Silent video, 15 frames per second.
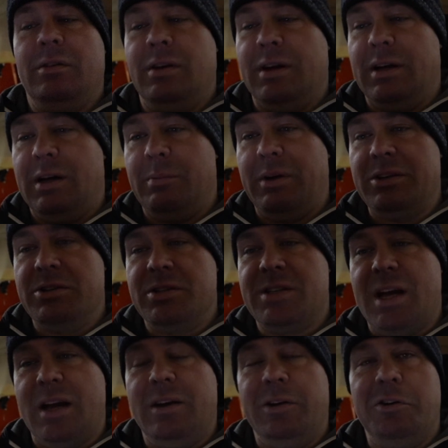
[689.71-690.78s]
Um, I
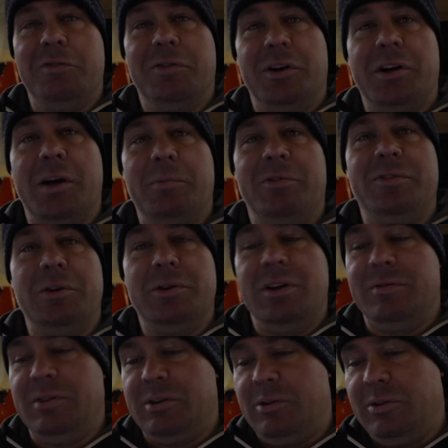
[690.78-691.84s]
just had to overcome a few
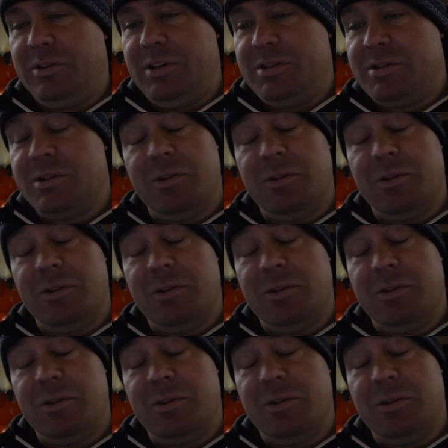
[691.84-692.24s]
difficulties.